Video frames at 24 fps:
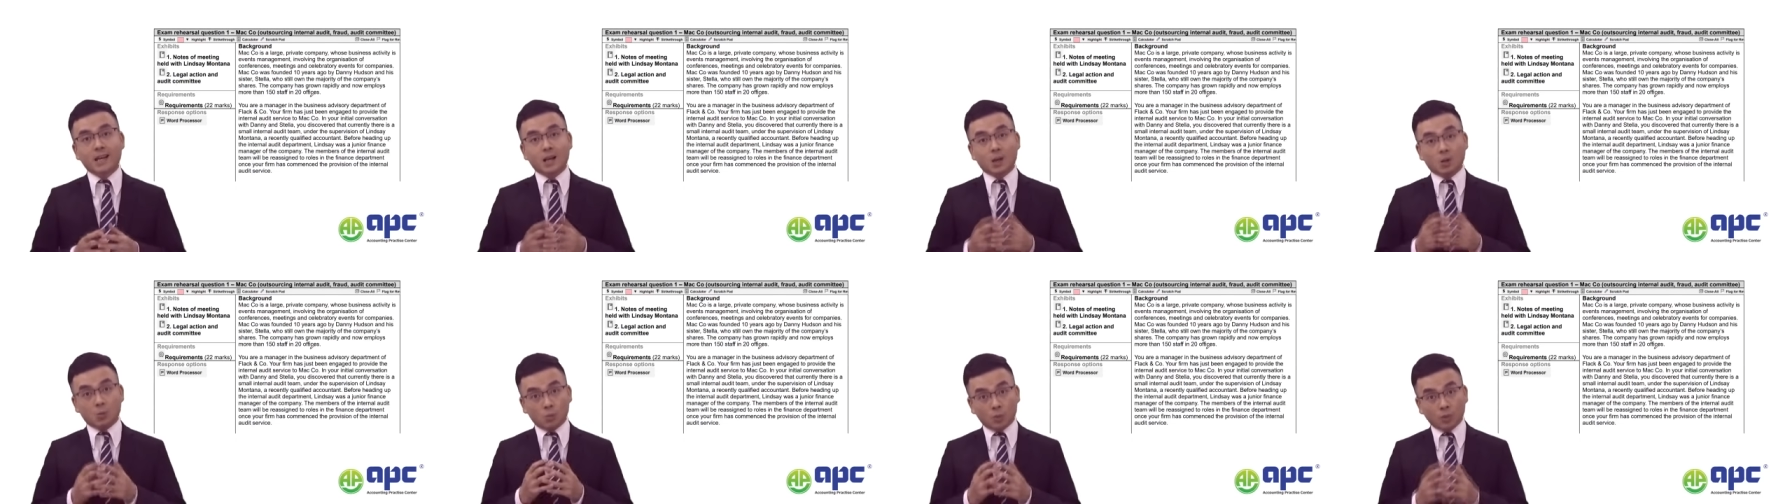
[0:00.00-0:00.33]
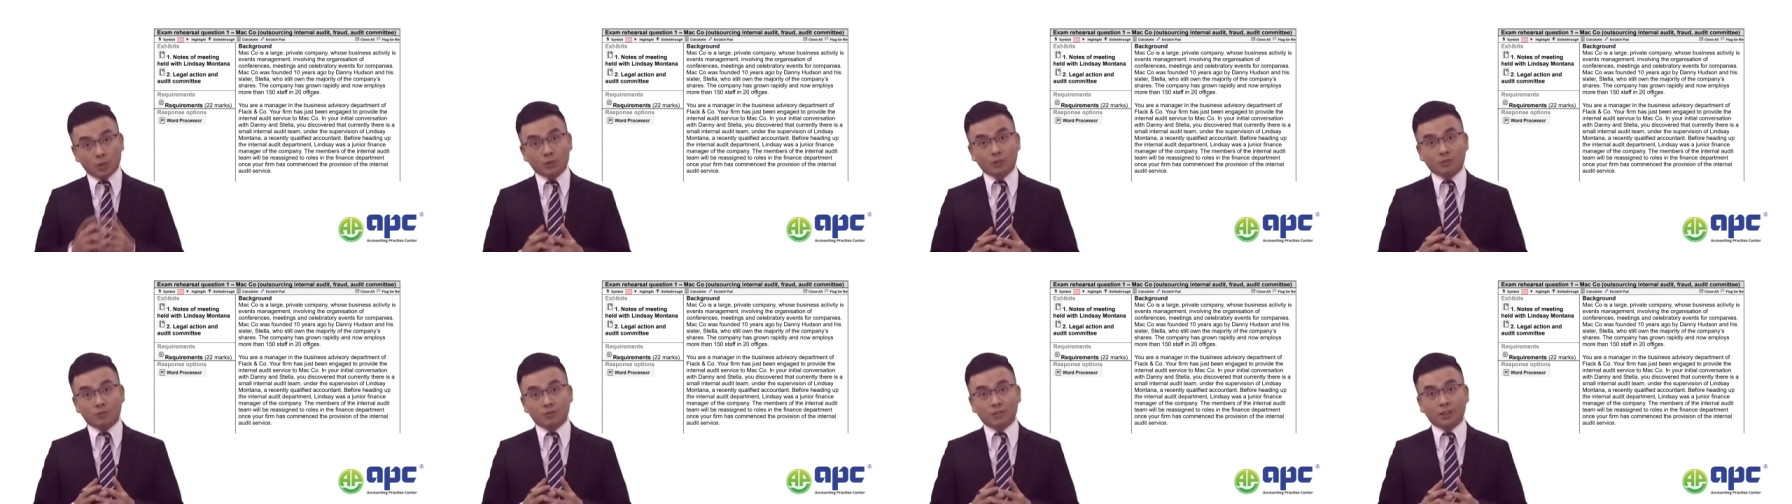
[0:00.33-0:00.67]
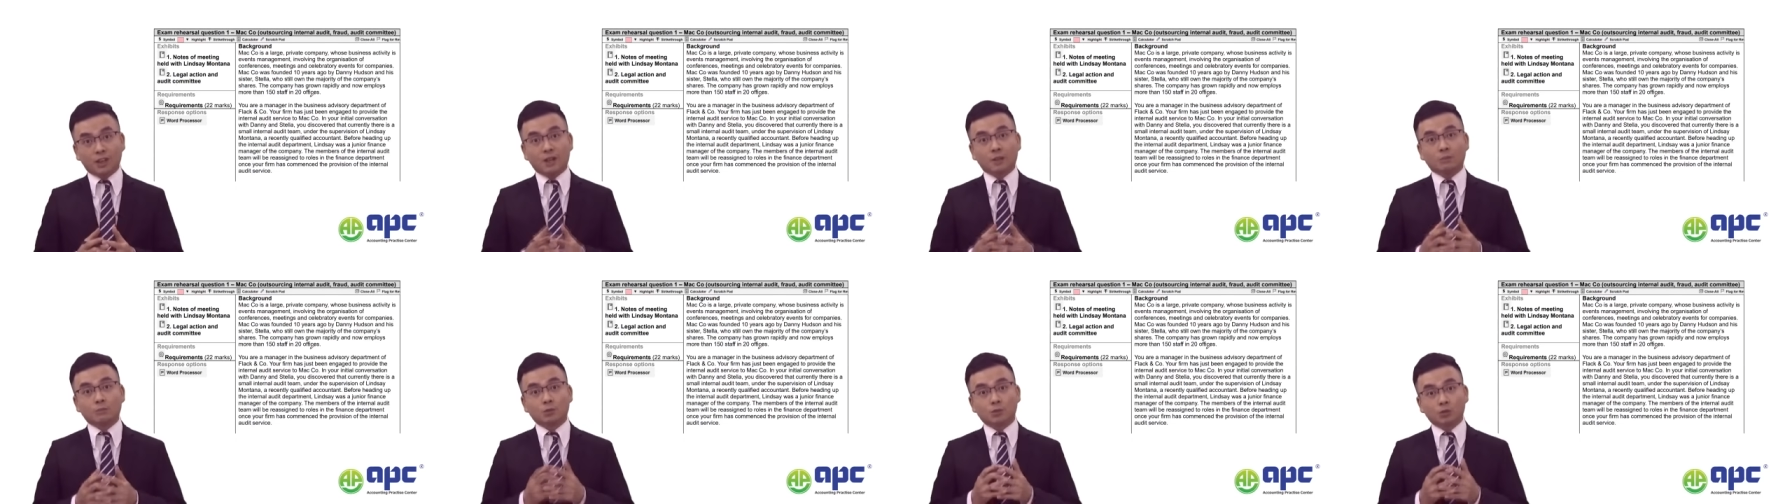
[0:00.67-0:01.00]
and one of
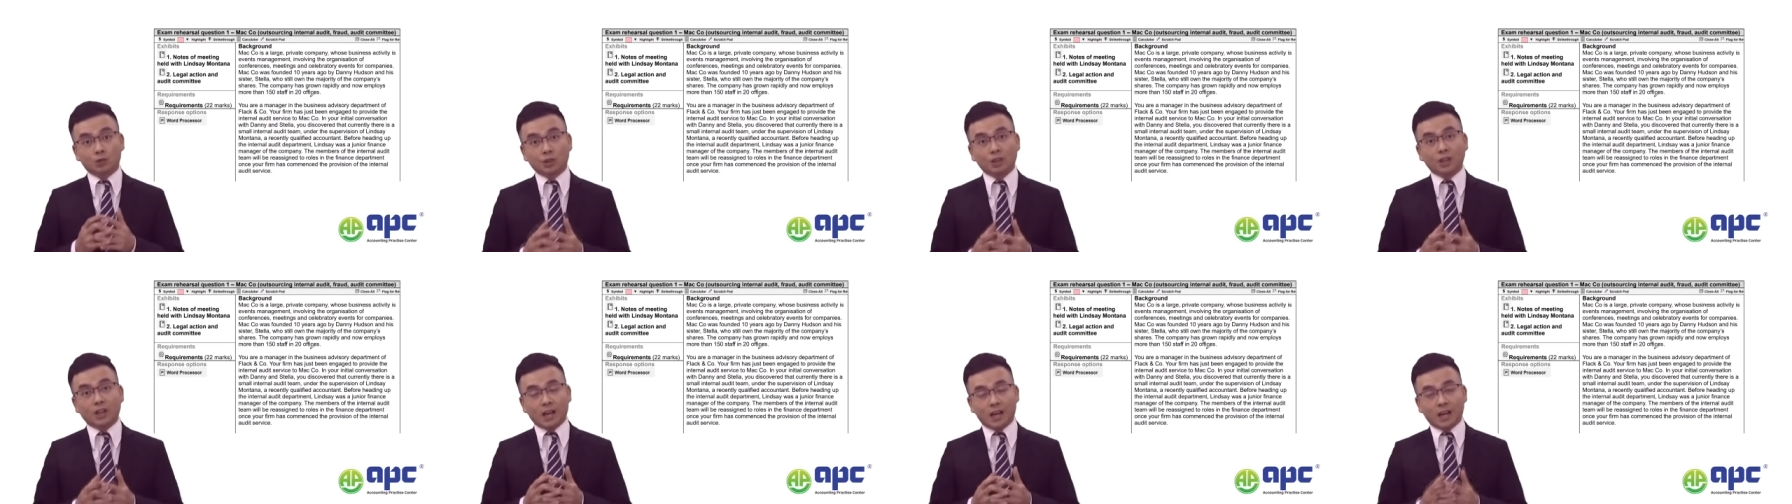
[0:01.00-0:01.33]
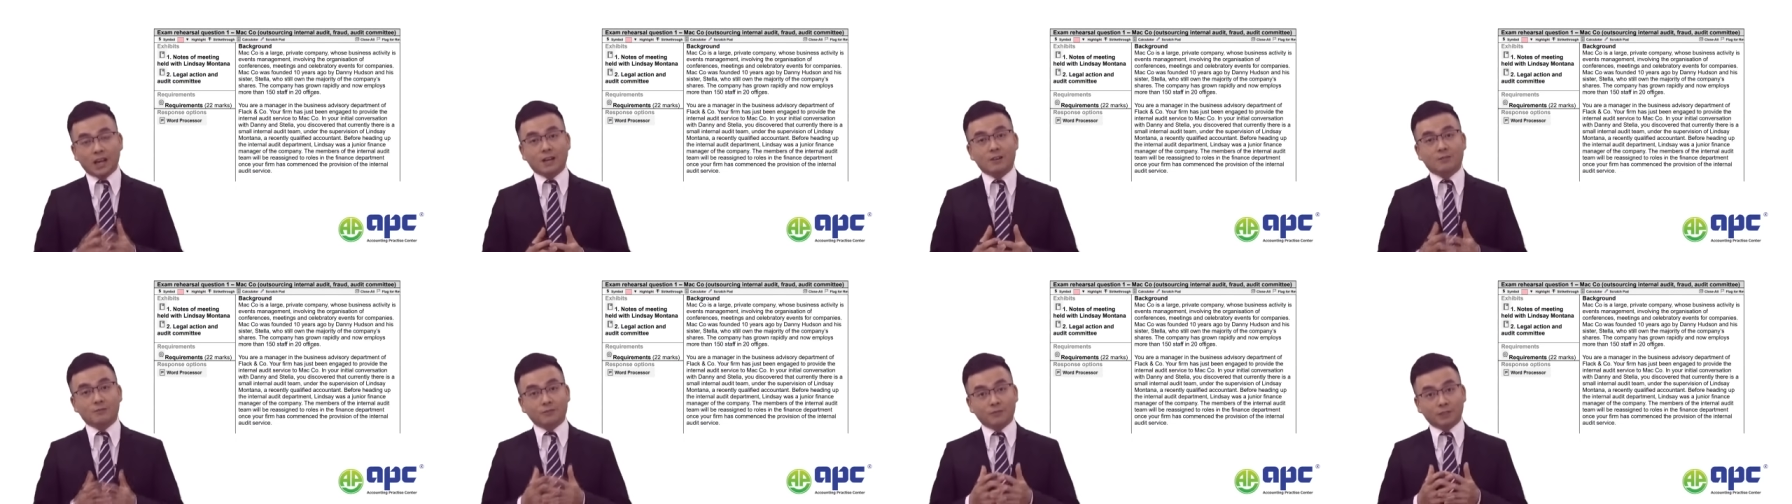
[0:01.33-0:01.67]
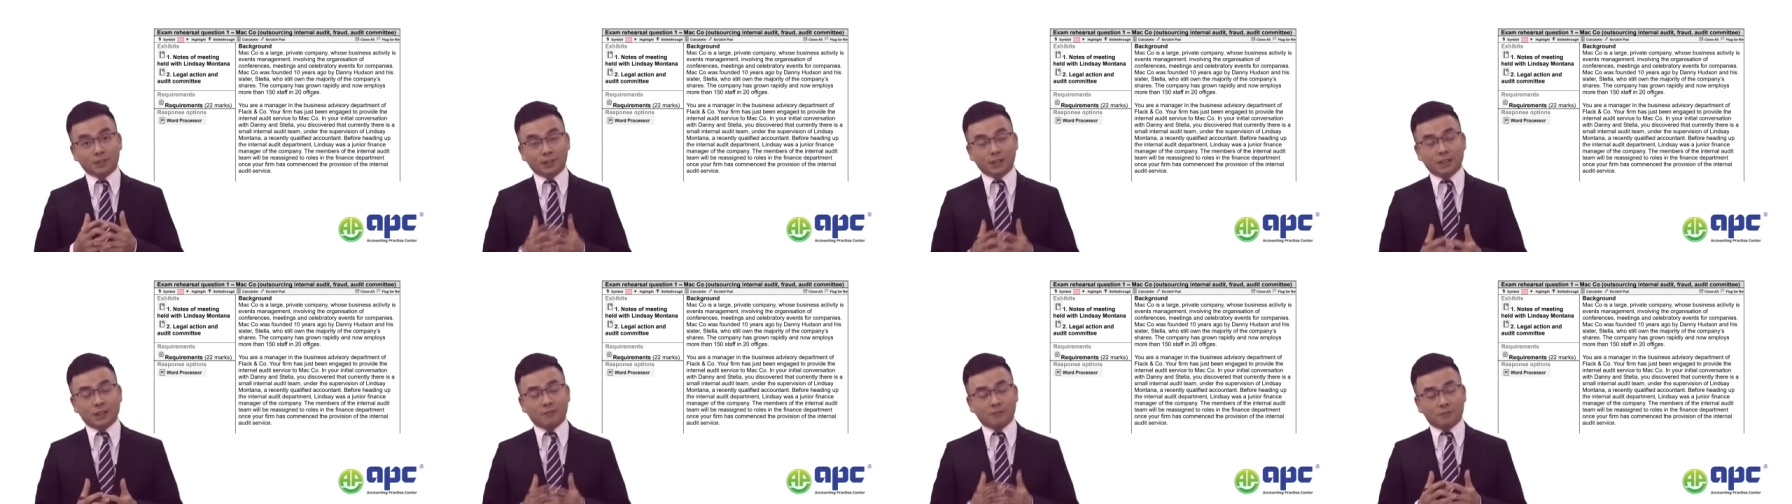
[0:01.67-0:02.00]
them should have
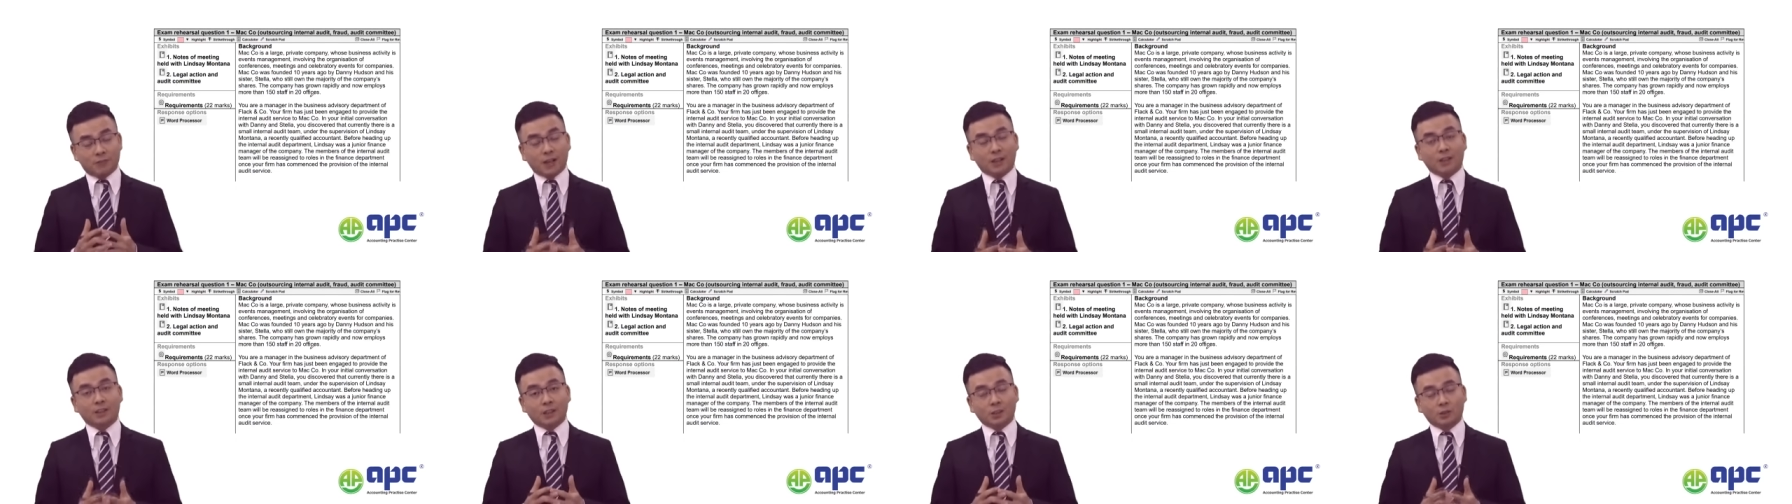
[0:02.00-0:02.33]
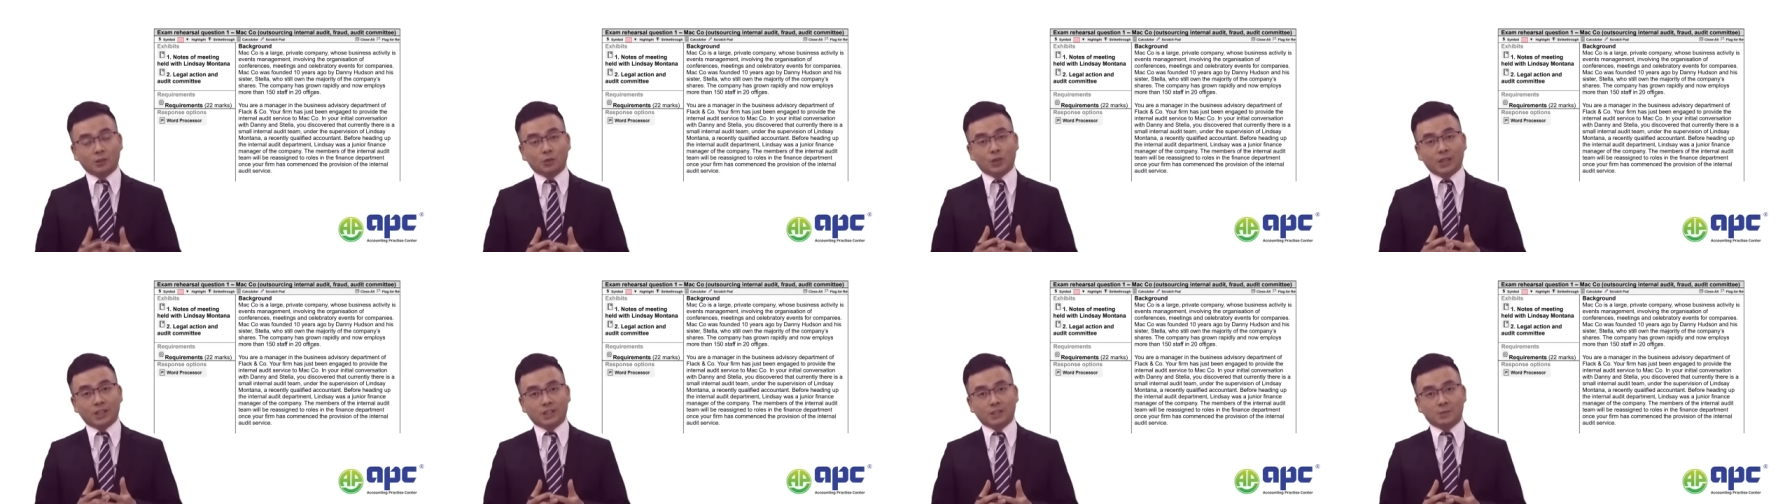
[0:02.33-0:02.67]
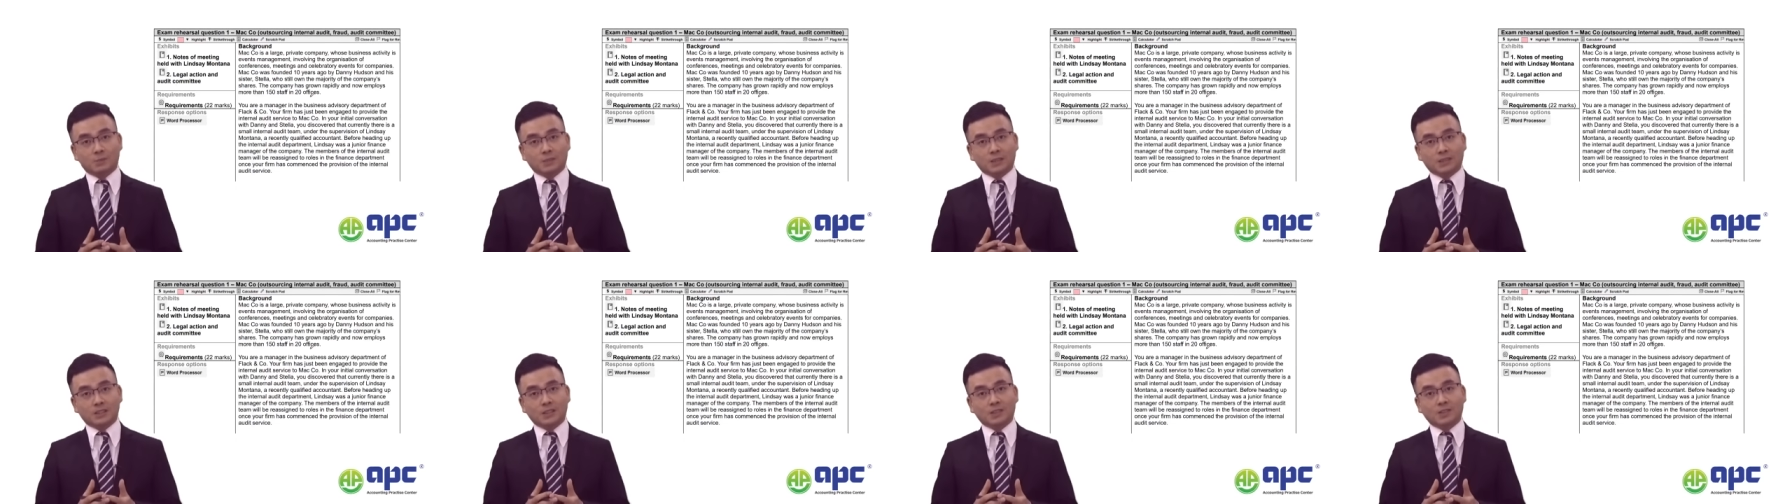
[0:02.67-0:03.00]
the financial
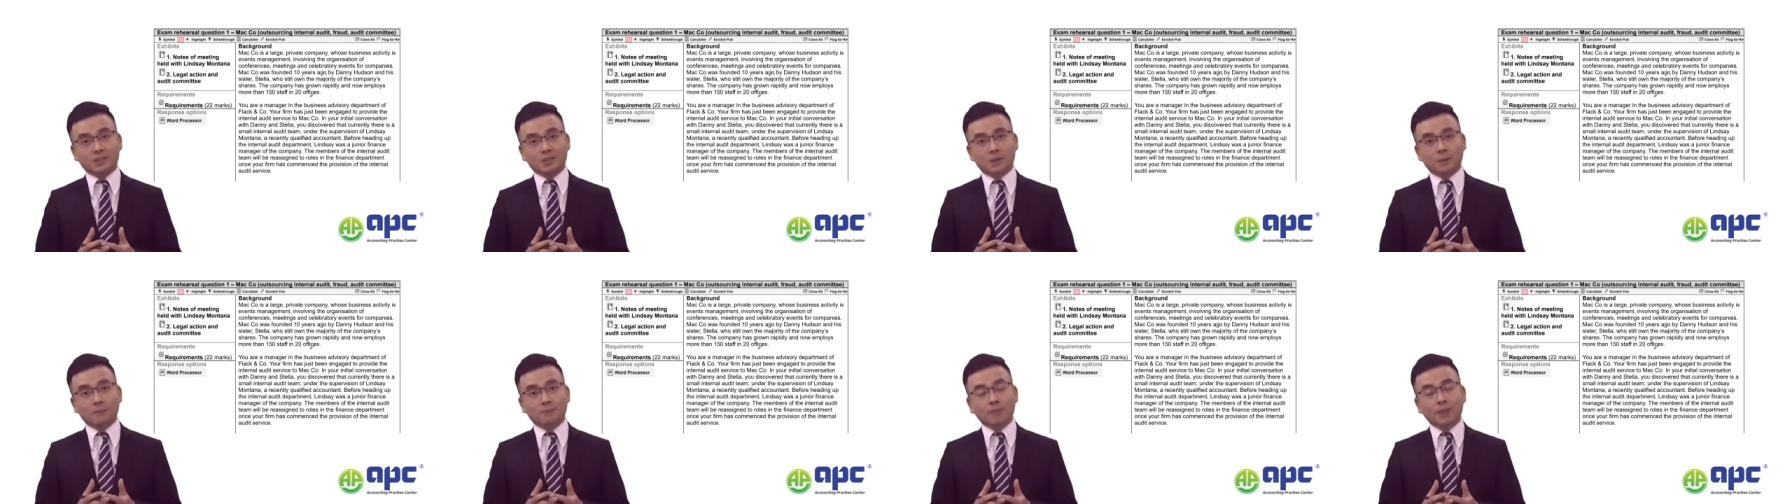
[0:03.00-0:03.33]
expertise.